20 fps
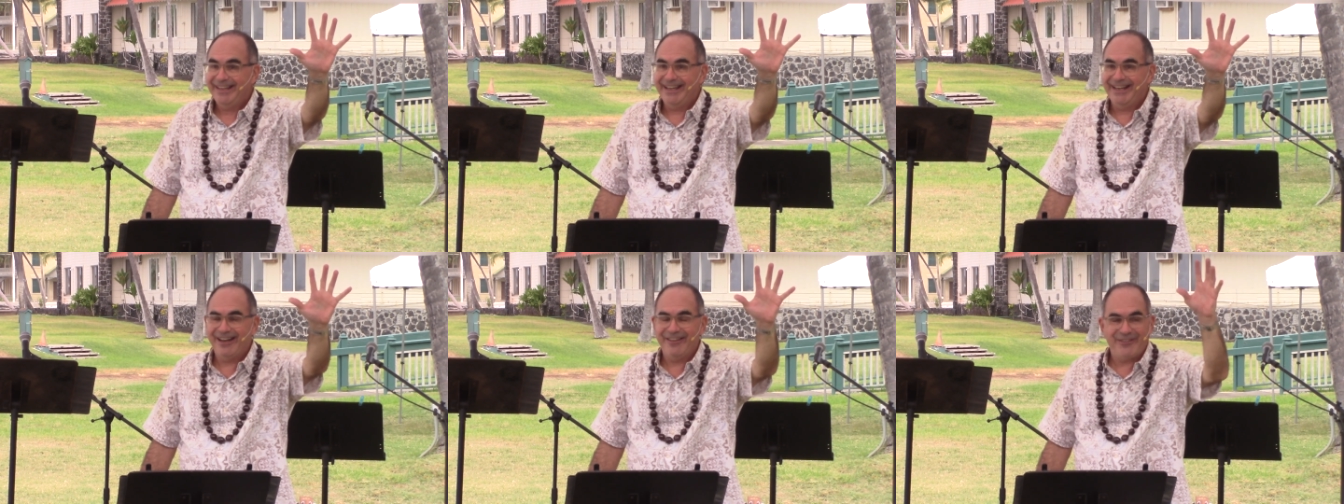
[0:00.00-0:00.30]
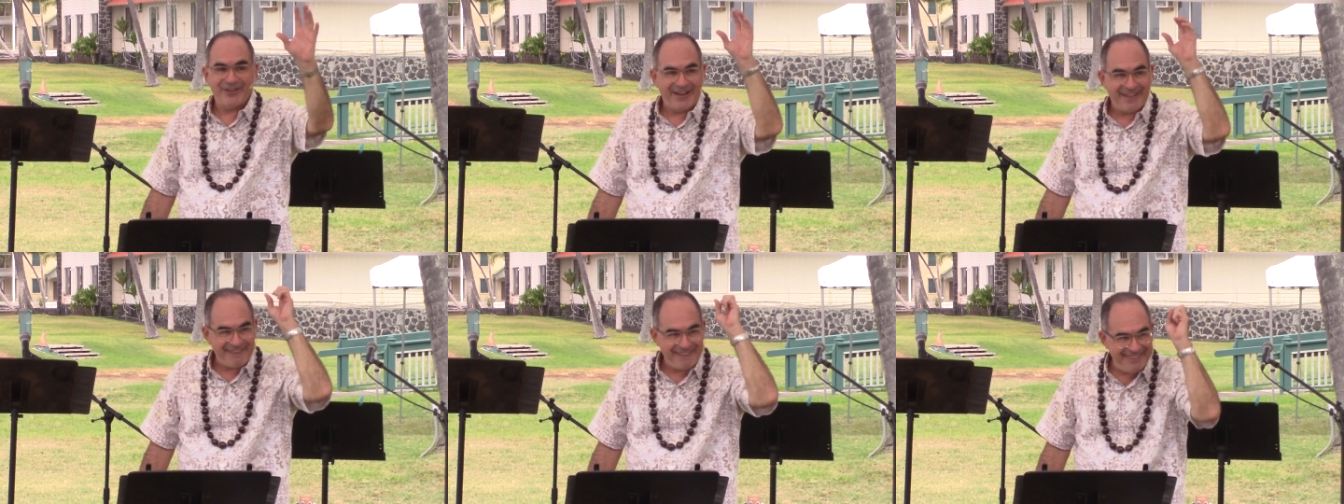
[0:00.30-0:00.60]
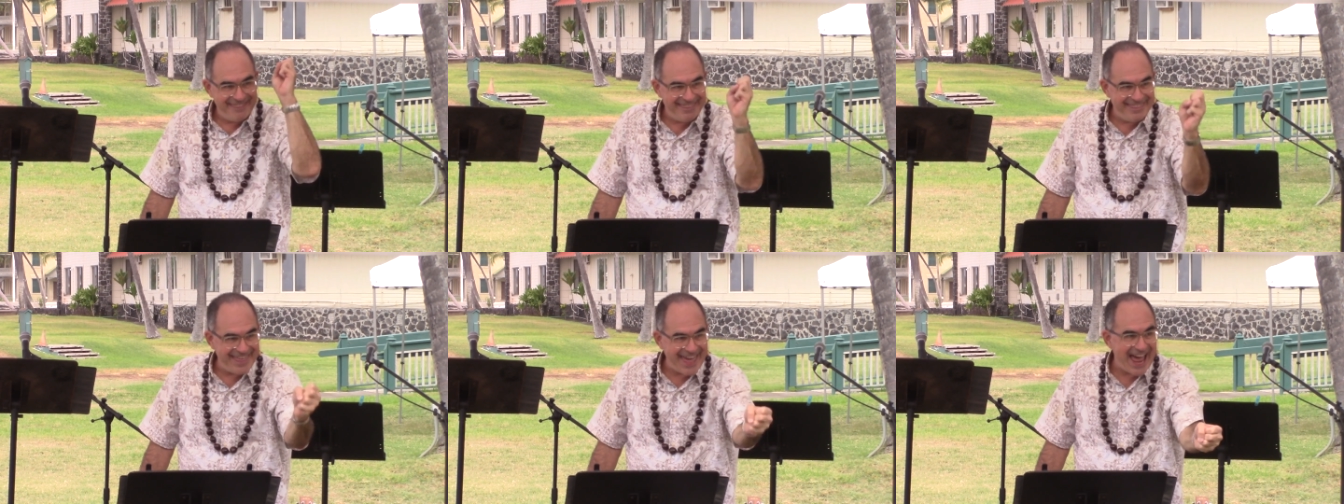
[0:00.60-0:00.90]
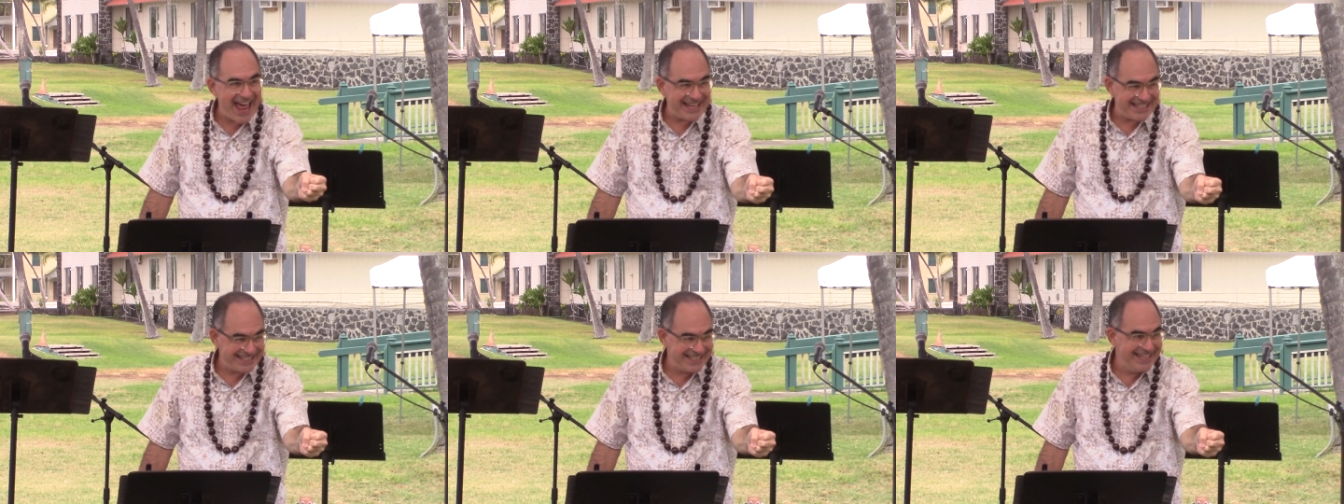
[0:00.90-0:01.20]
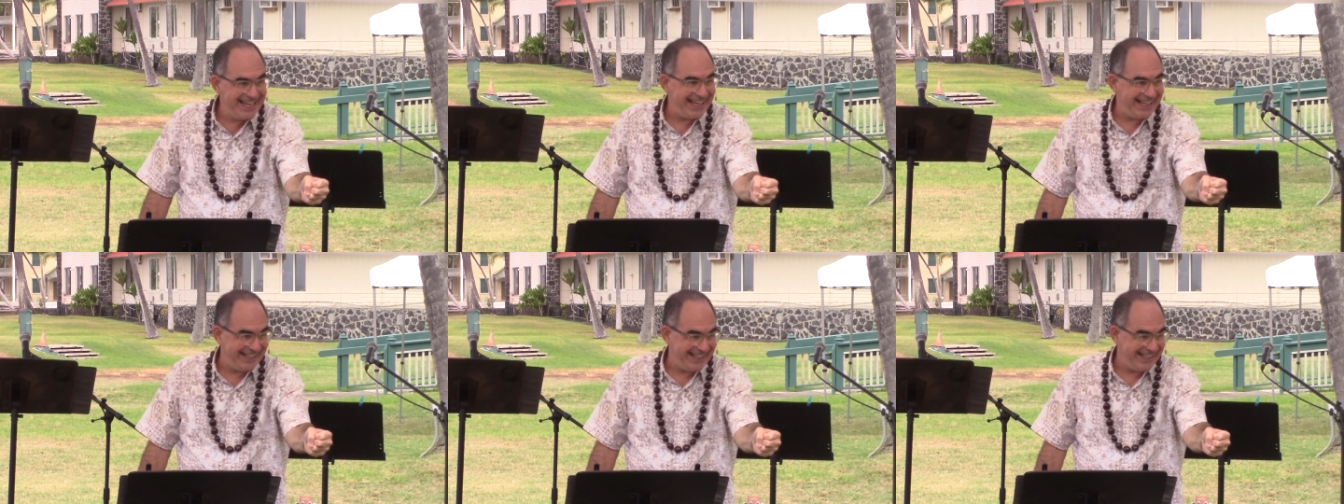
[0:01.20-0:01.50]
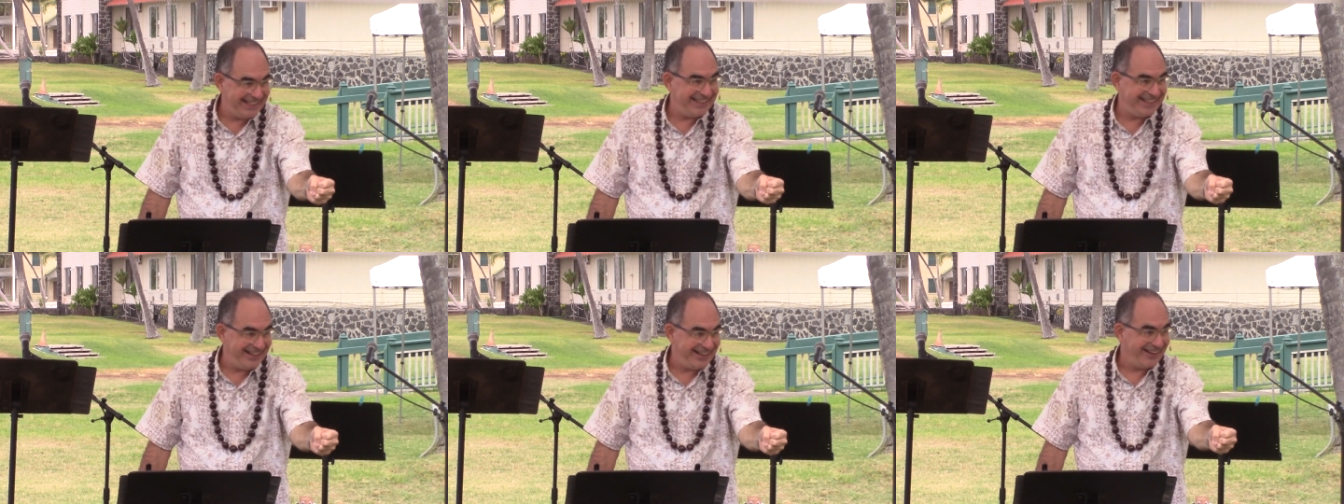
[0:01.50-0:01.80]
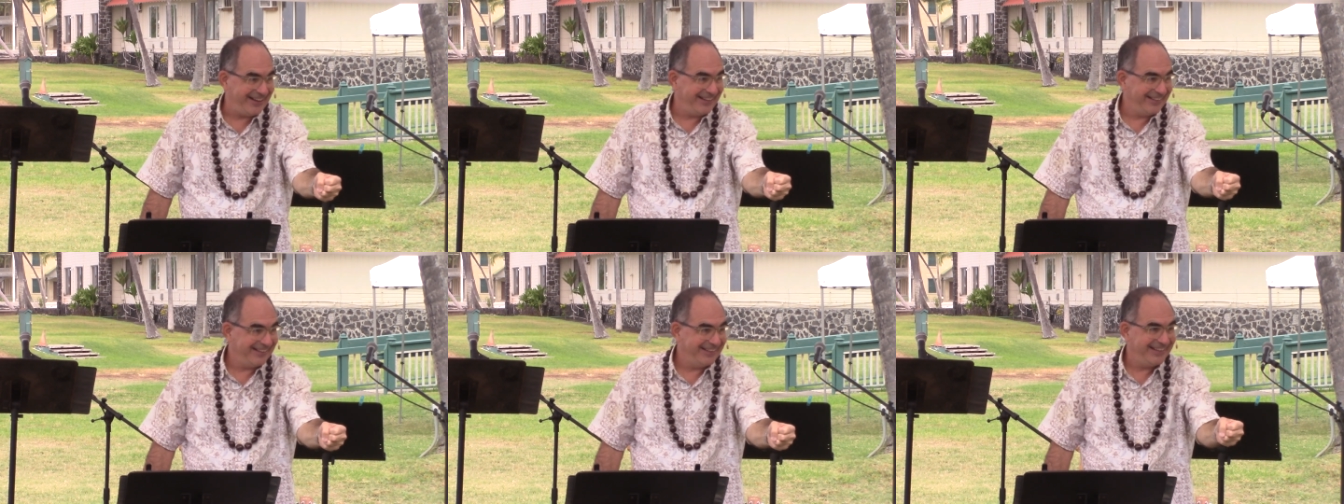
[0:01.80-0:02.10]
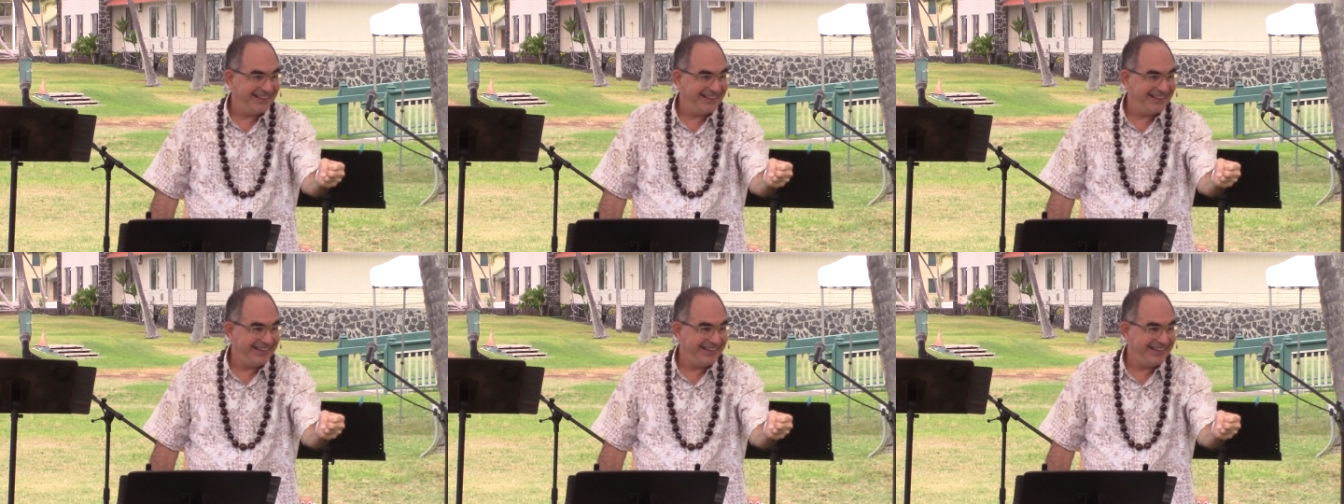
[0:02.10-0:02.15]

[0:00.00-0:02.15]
And I thought, that's getting it there.